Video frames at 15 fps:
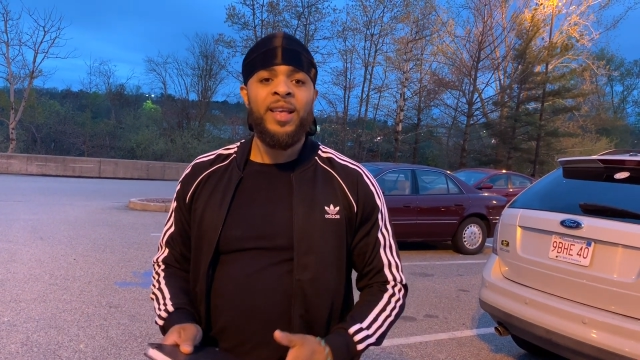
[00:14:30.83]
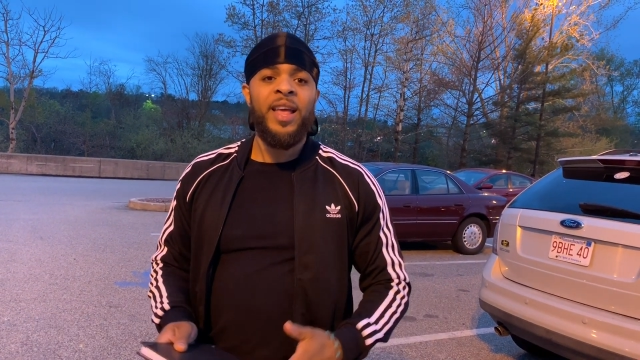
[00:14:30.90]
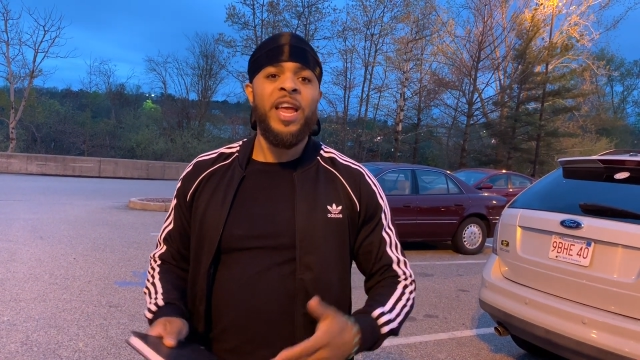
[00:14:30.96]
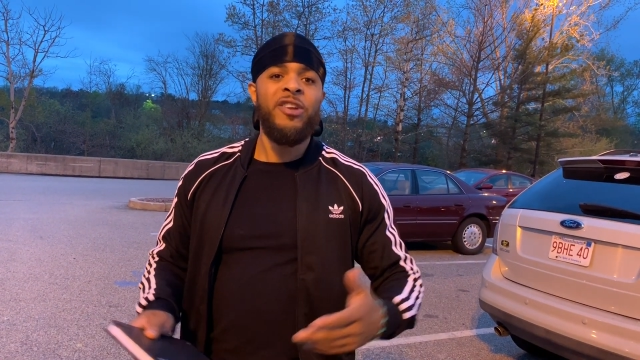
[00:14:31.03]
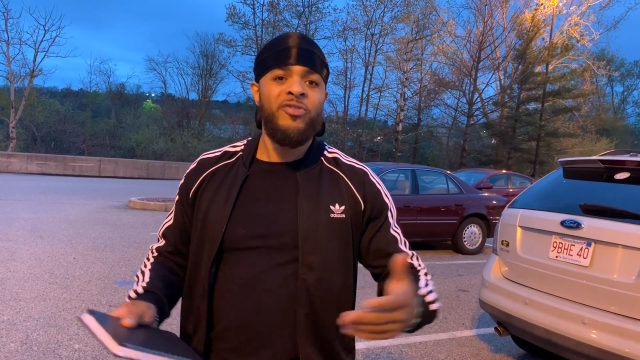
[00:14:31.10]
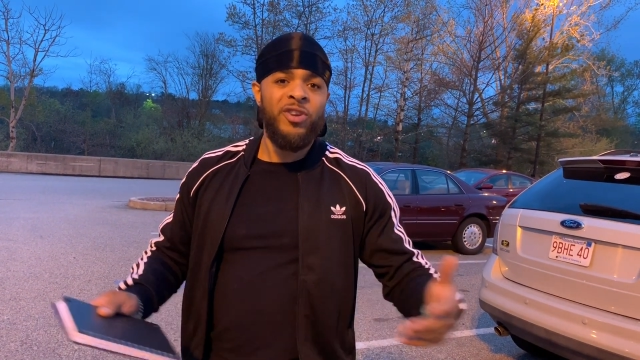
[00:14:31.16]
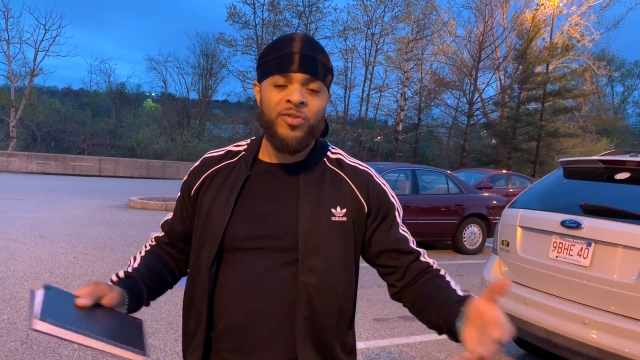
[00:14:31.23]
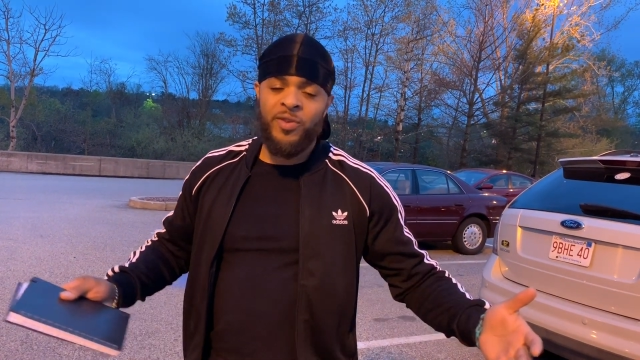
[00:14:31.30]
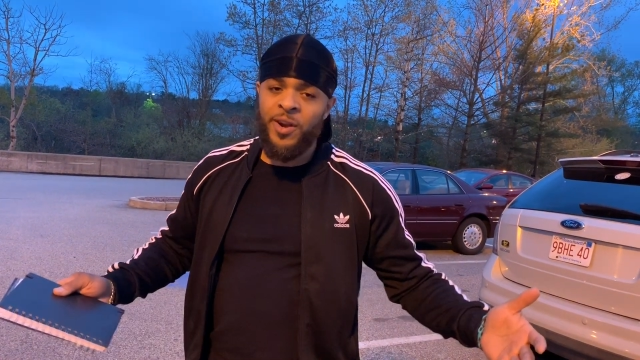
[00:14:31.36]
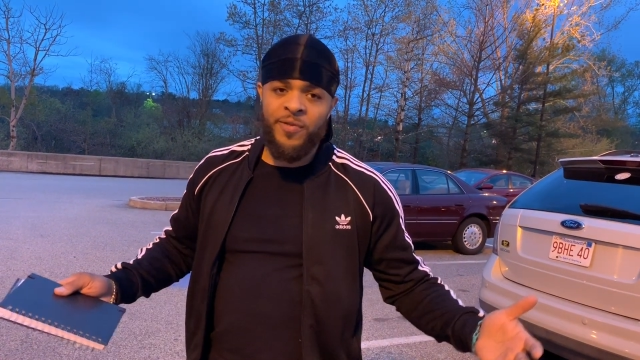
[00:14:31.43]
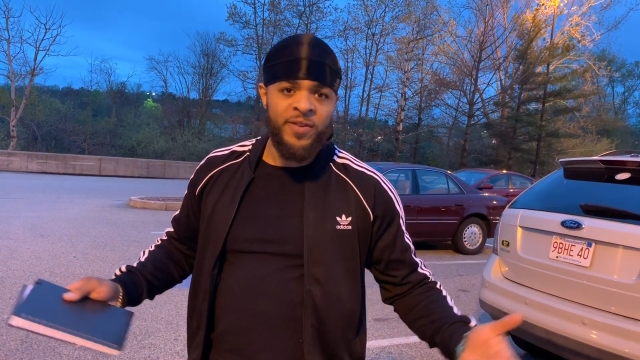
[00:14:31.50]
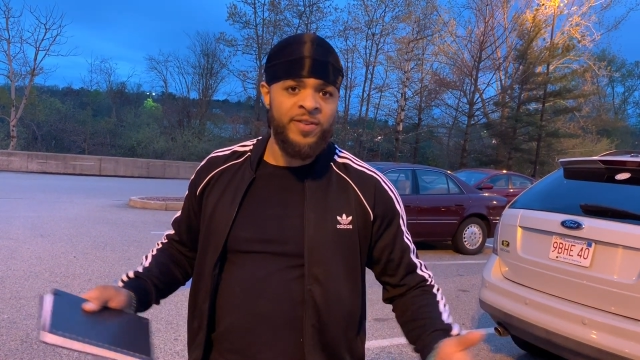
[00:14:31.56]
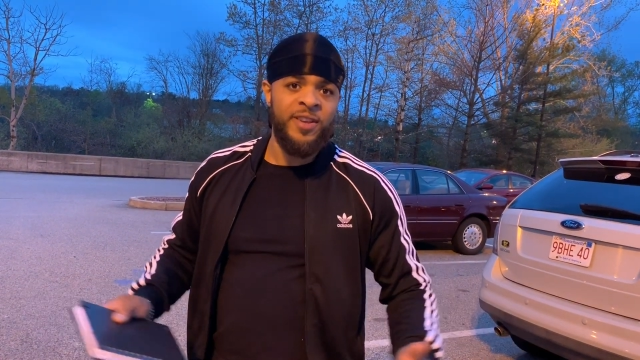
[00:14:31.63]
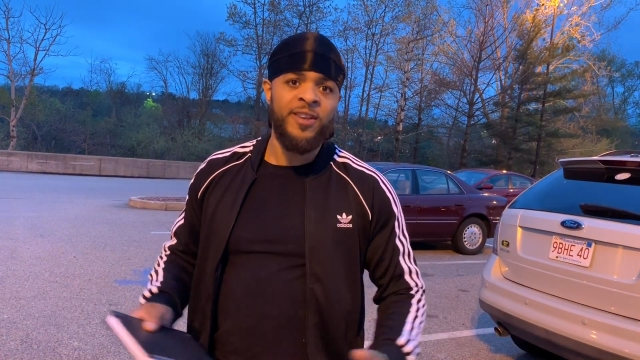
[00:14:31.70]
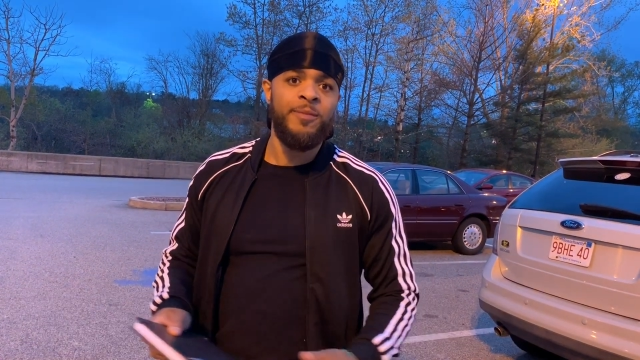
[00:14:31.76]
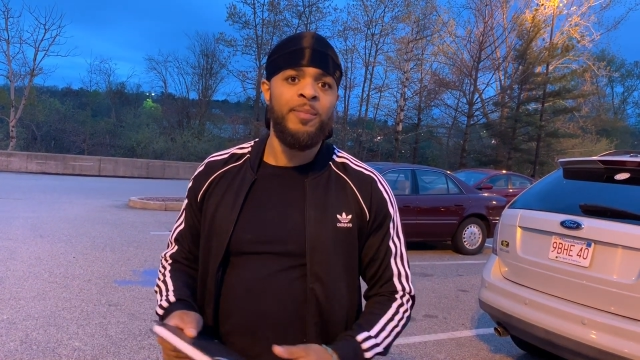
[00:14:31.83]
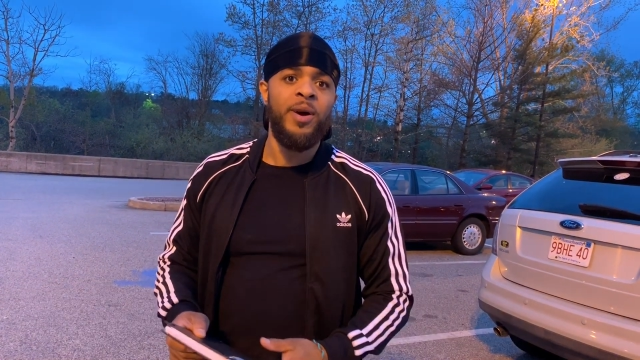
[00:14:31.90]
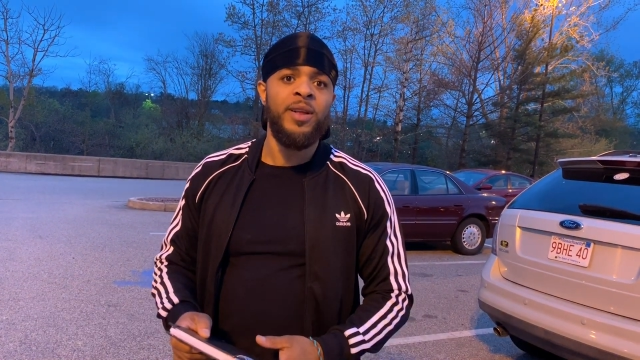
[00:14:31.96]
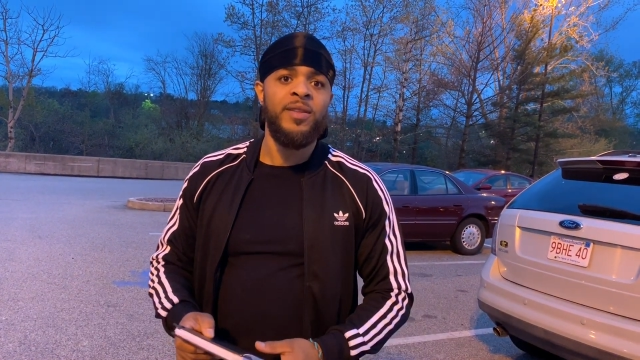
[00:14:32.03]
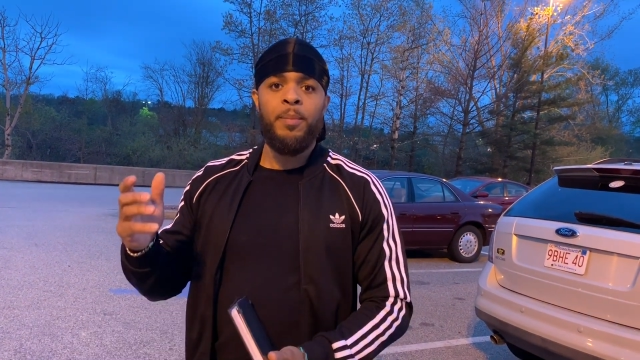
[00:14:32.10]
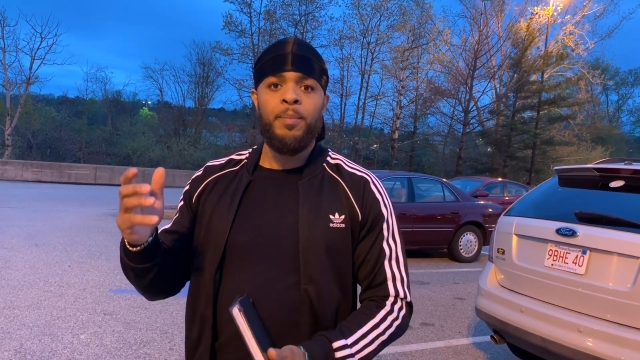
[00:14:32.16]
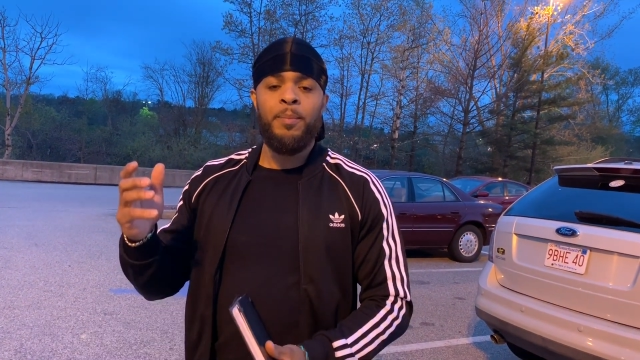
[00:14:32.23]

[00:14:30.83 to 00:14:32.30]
interest-free for 6 months.